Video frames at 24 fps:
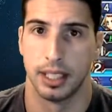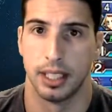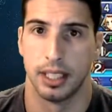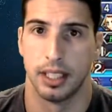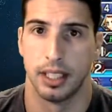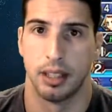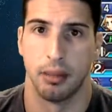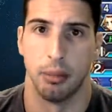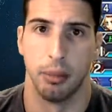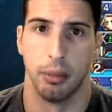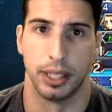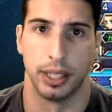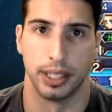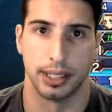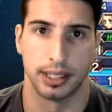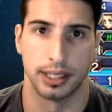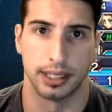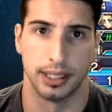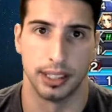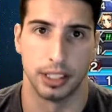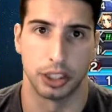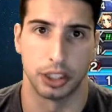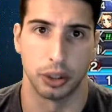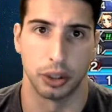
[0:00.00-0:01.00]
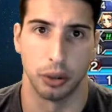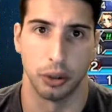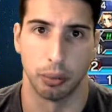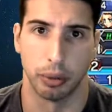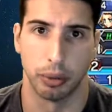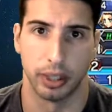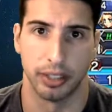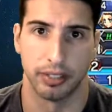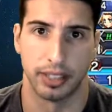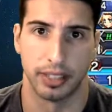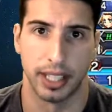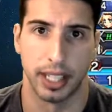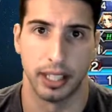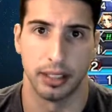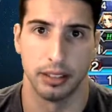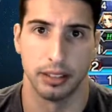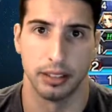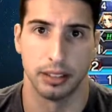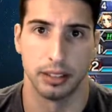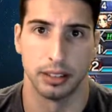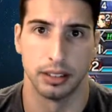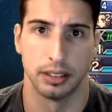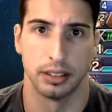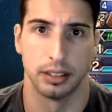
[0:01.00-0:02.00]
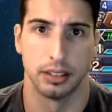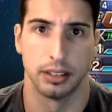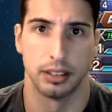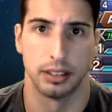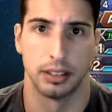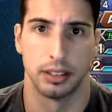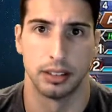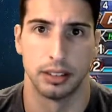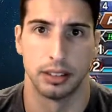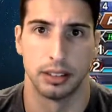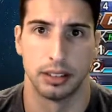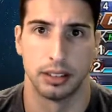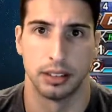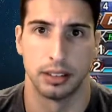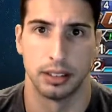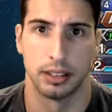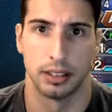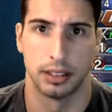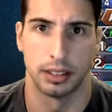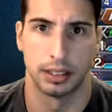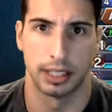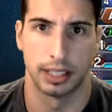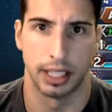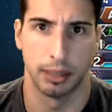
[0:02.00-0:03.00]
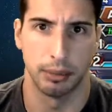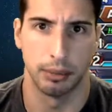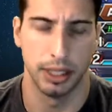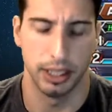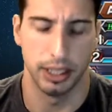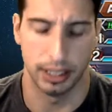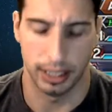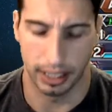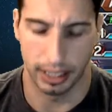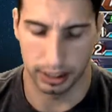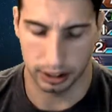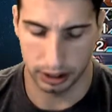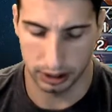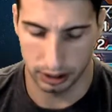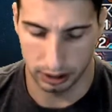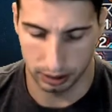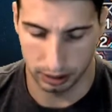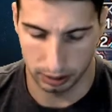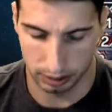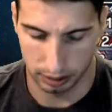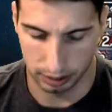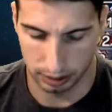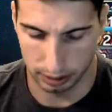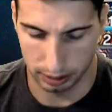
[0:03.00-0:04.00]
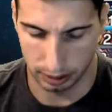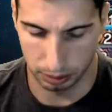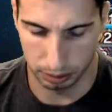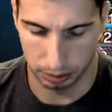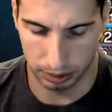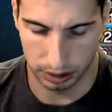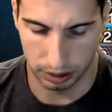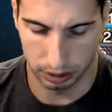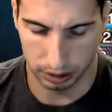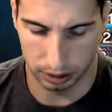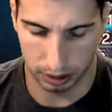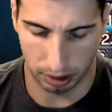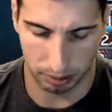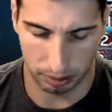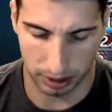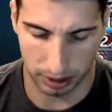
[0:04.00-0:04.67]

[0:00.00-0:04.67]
Bring his initial breakdown. down. Can we actually? Did we do something